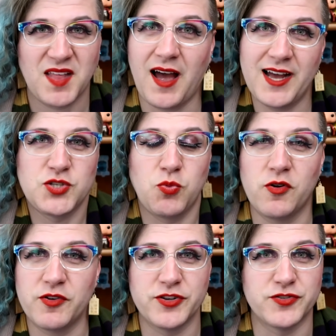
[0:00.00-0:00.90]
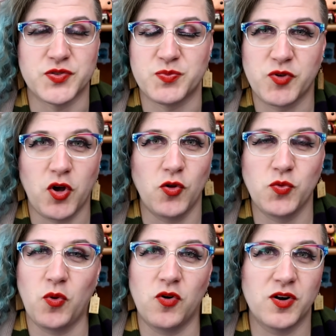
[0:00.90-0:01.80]
Ice Warriors,
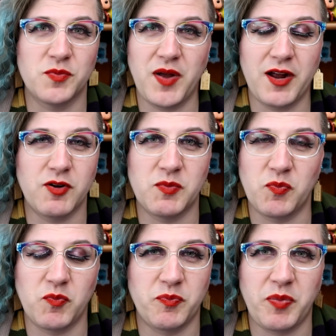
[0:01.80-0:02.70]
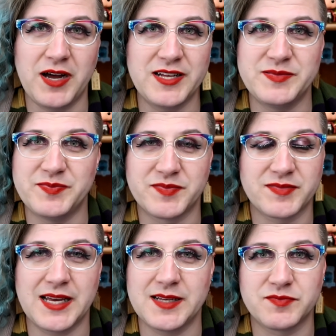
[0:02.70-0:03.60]
Cold War era pun,
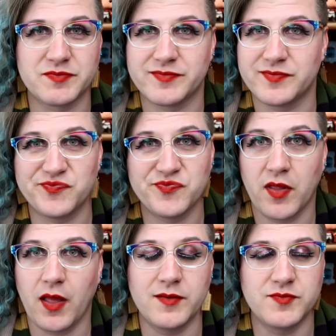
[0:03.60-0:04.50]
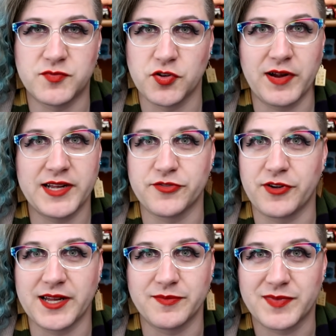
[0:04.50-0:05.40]
that Duran
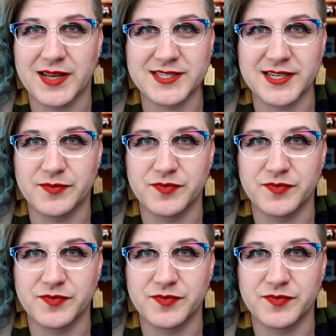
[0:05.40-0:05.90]
Duran, that's it.